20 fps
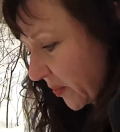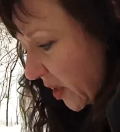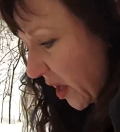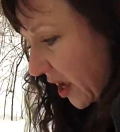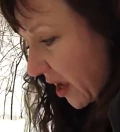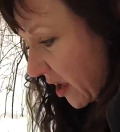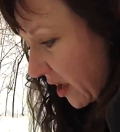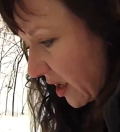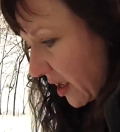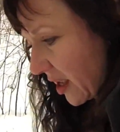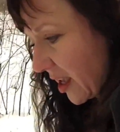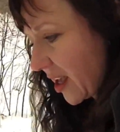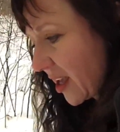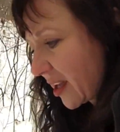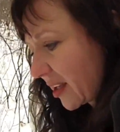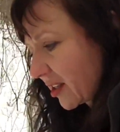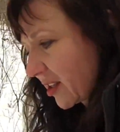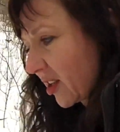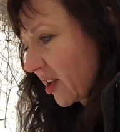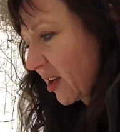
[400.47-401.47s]
I
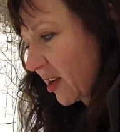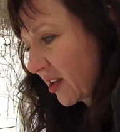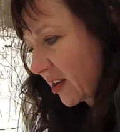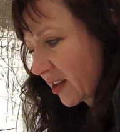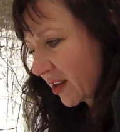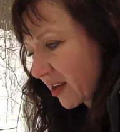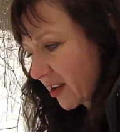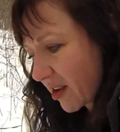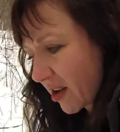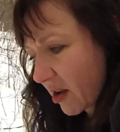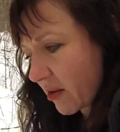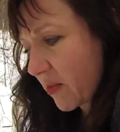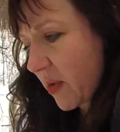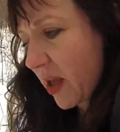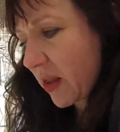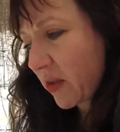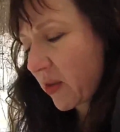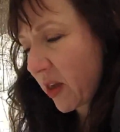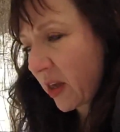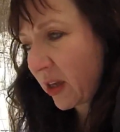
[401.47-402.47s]
hit
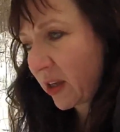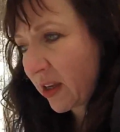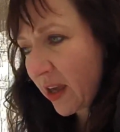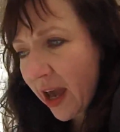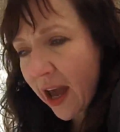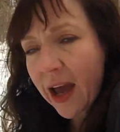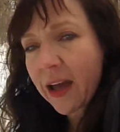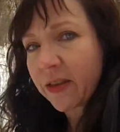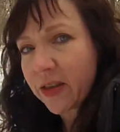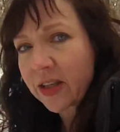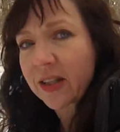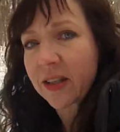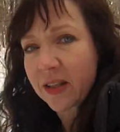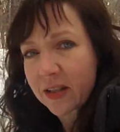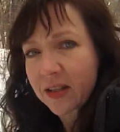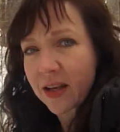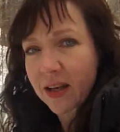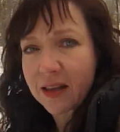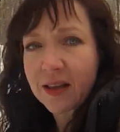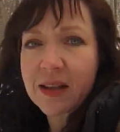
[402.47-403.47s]
and think, yeah, this
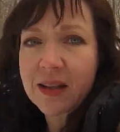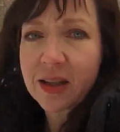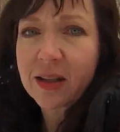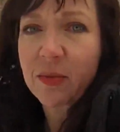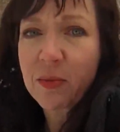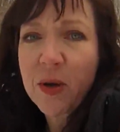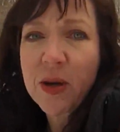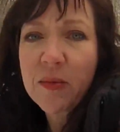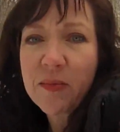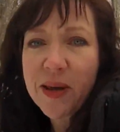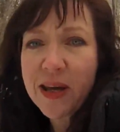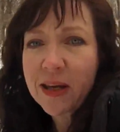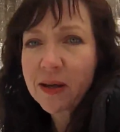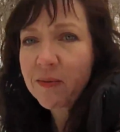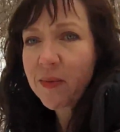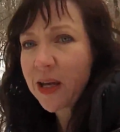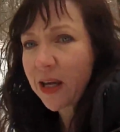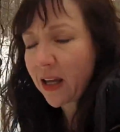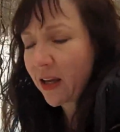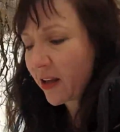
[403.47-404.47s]
is it. This is me being
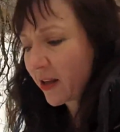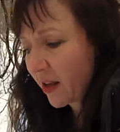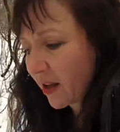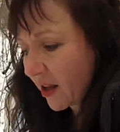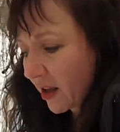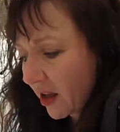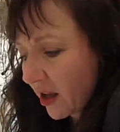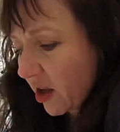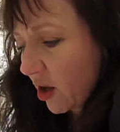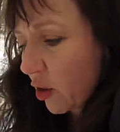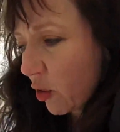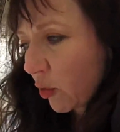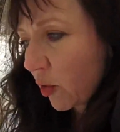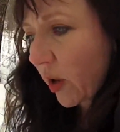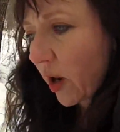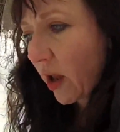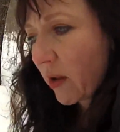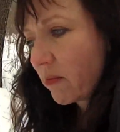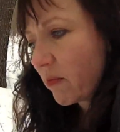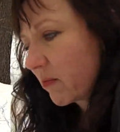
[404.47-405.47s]
me.
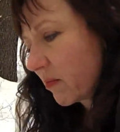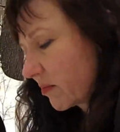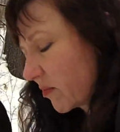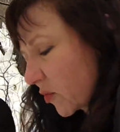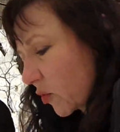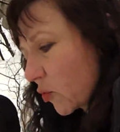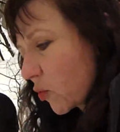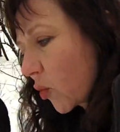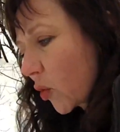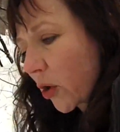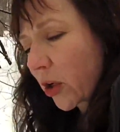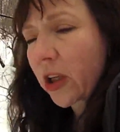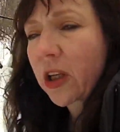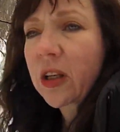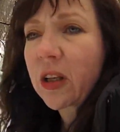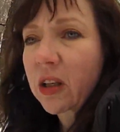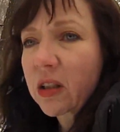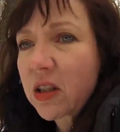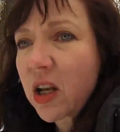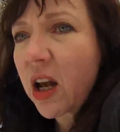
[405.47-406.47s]
When I'm
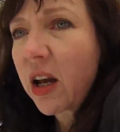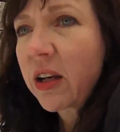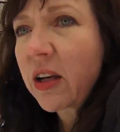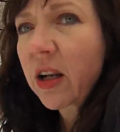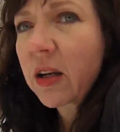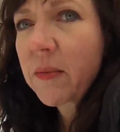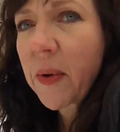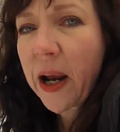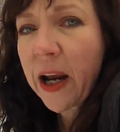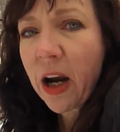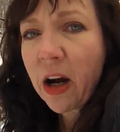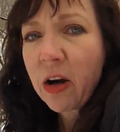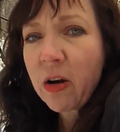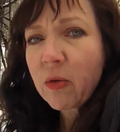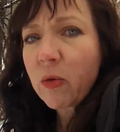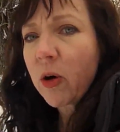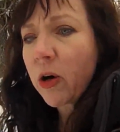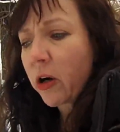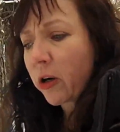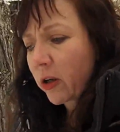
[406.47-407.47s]
working a ton on my
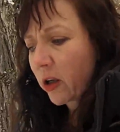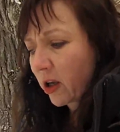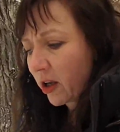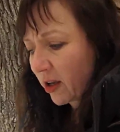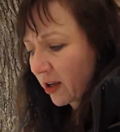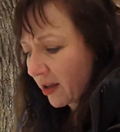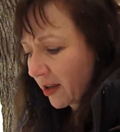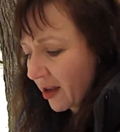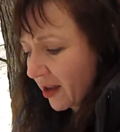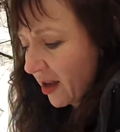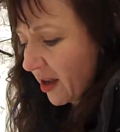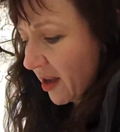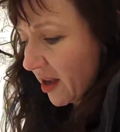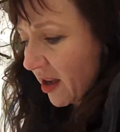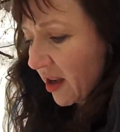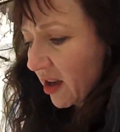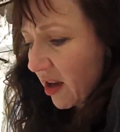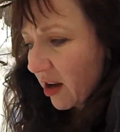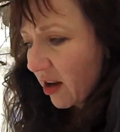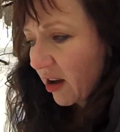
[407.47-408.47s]
artwork,
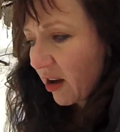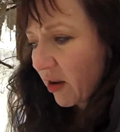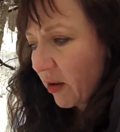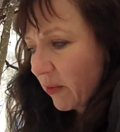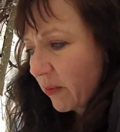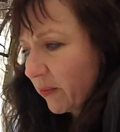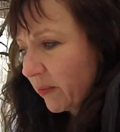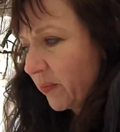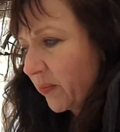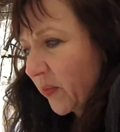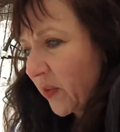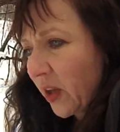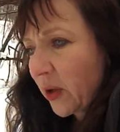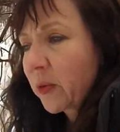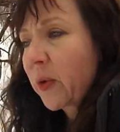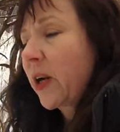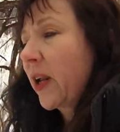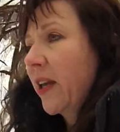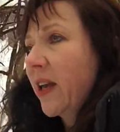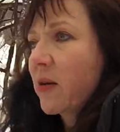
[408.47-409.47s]
then
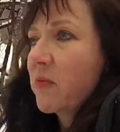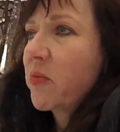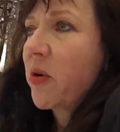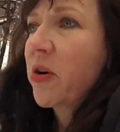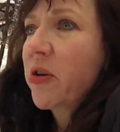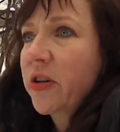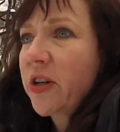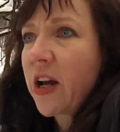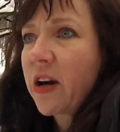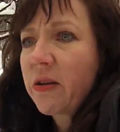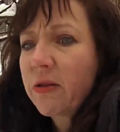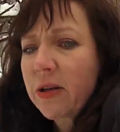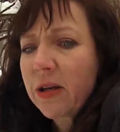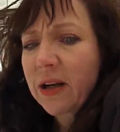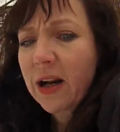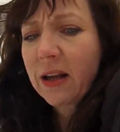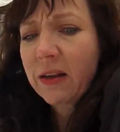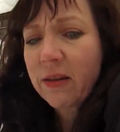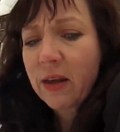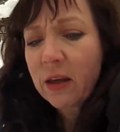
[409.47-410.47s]
when I get burnt out
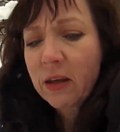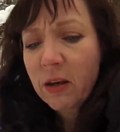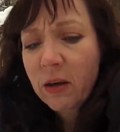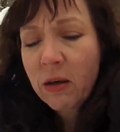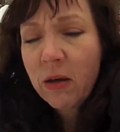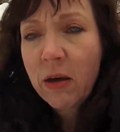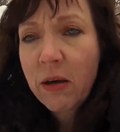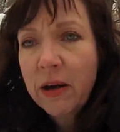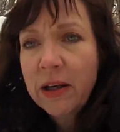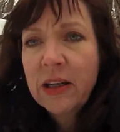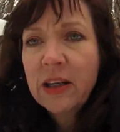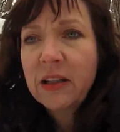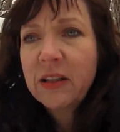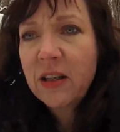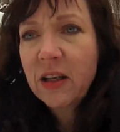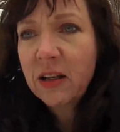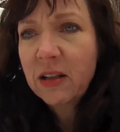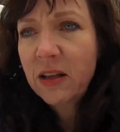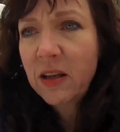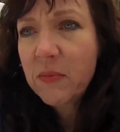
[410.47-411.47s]
and I think, oh, I need
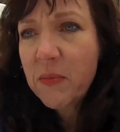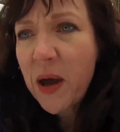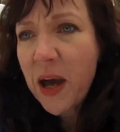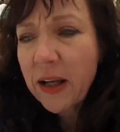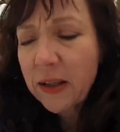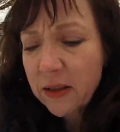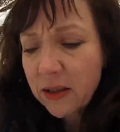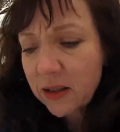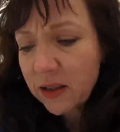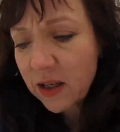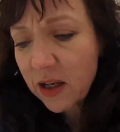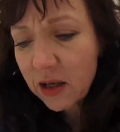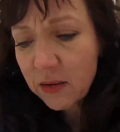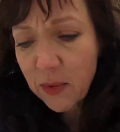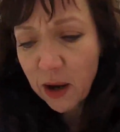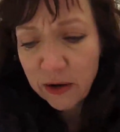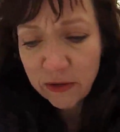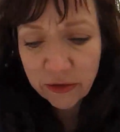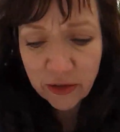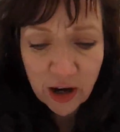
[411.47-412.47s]
to get back to seeing
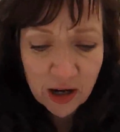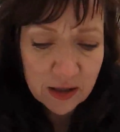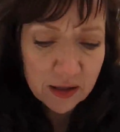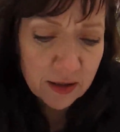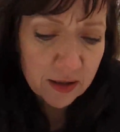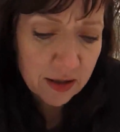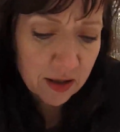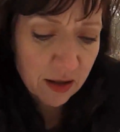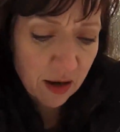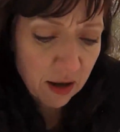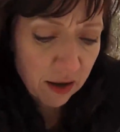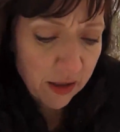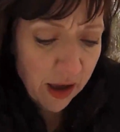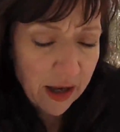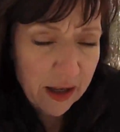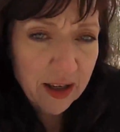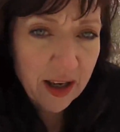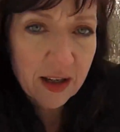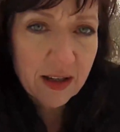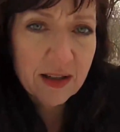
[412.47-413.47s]
my friends and all
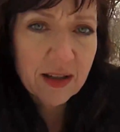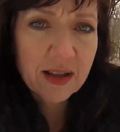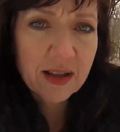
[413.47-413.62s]
that kind of